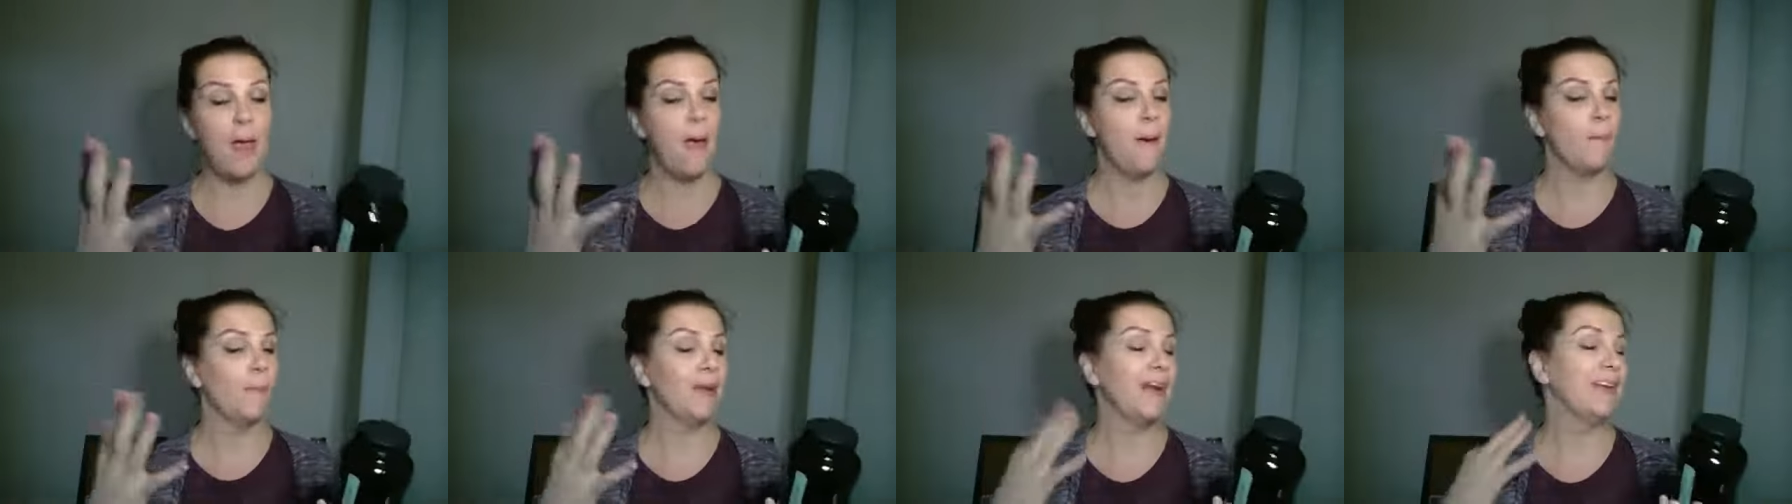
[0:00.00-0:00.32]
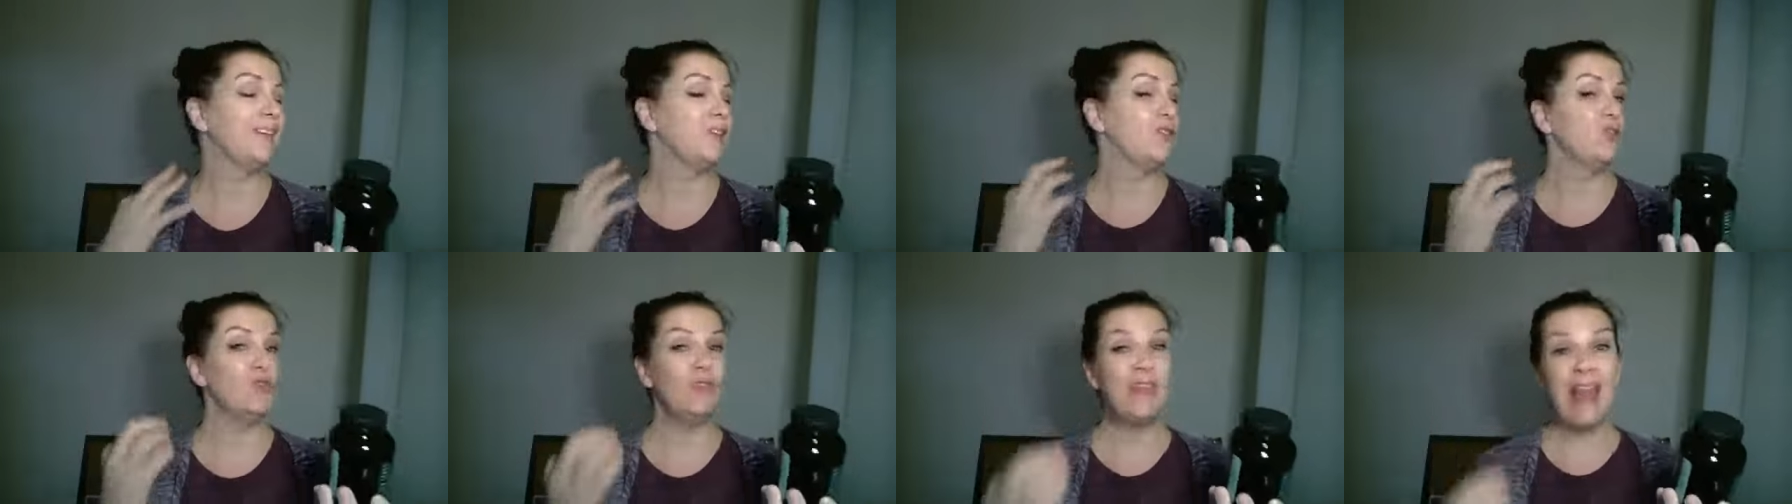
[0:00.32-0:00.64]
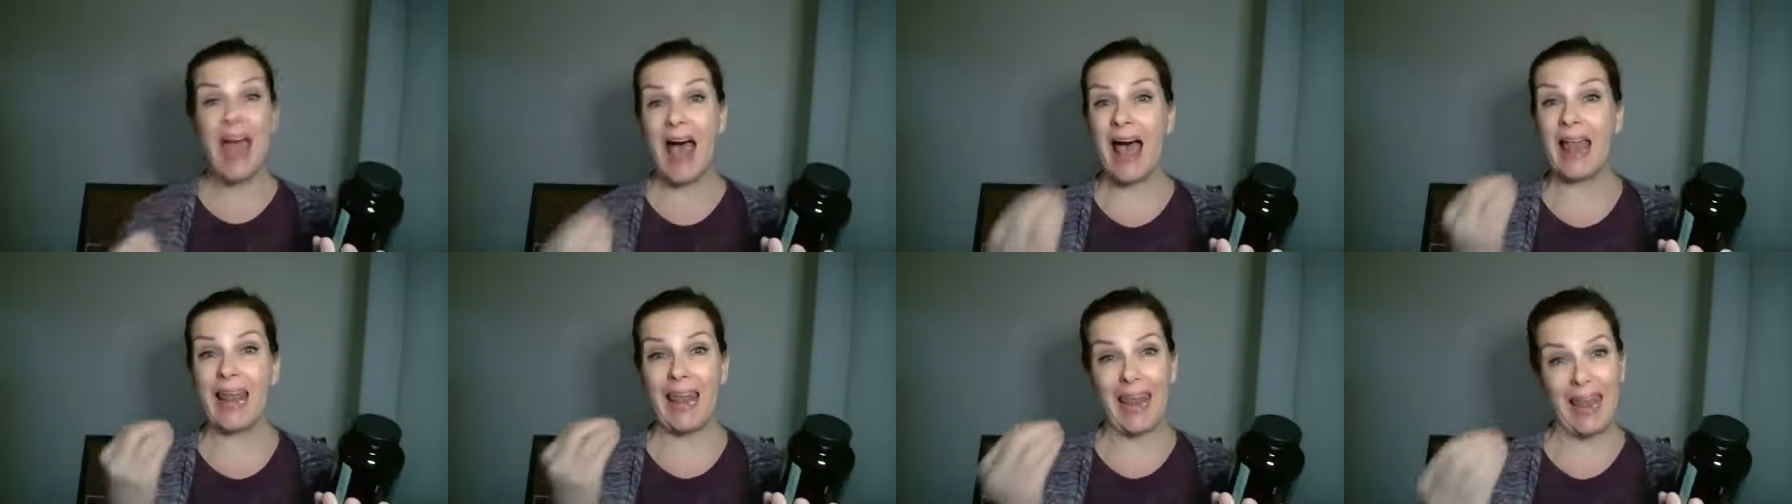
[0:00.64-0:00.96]
but I do
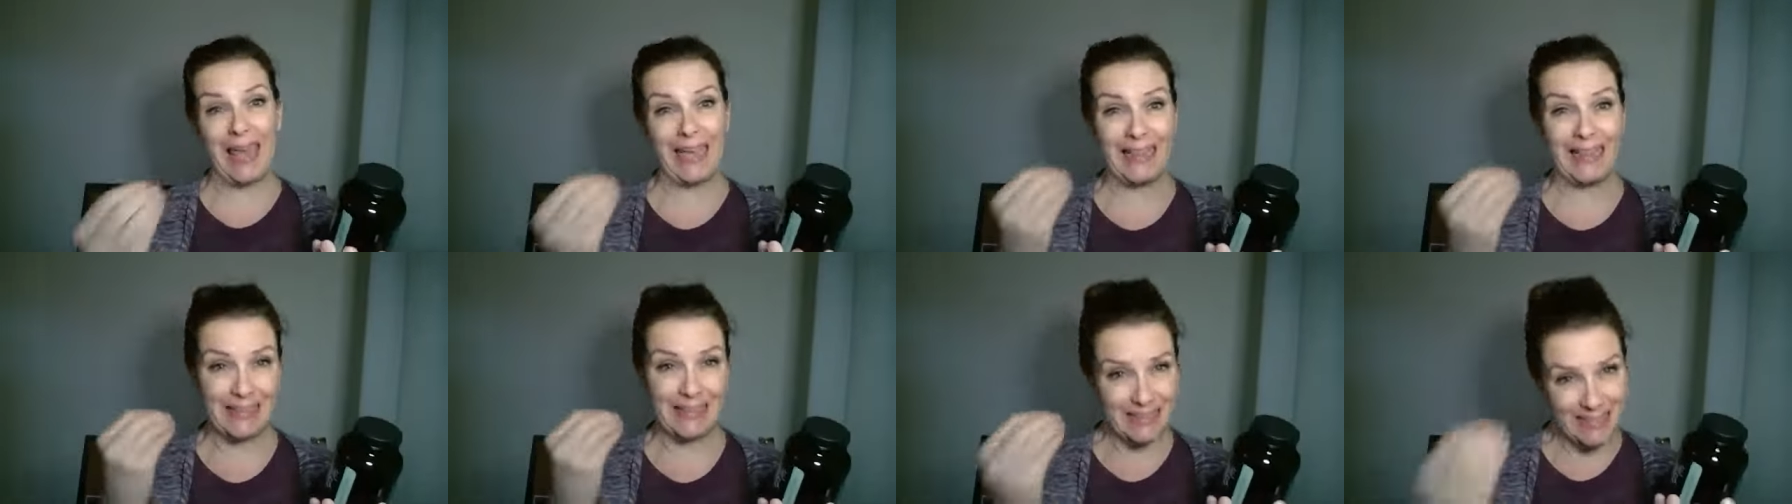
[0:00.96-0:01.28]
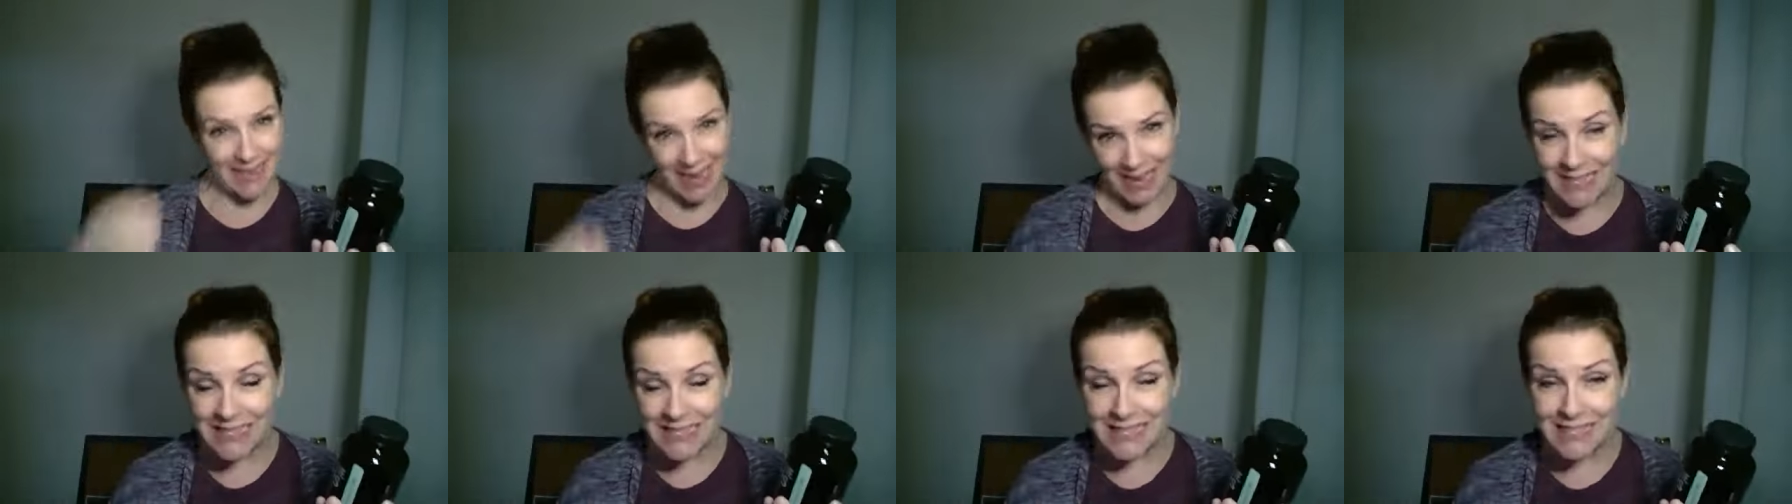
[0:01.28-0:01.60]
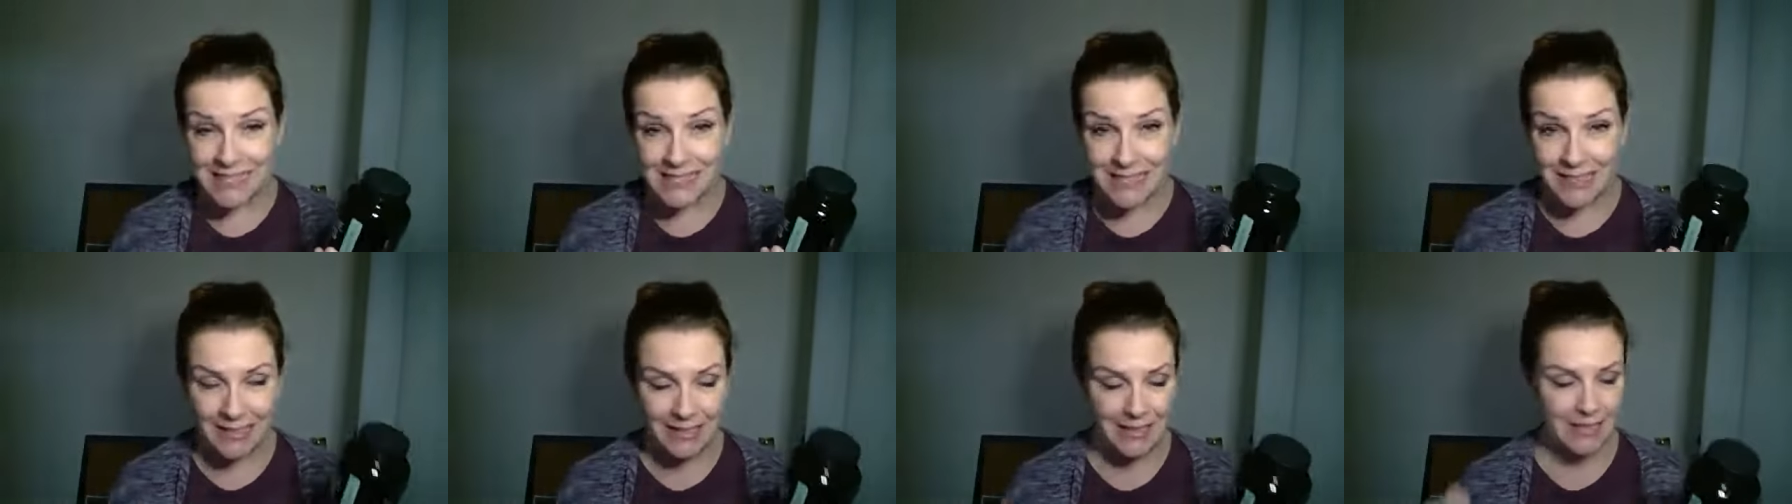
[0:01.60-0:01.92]
not like the taste.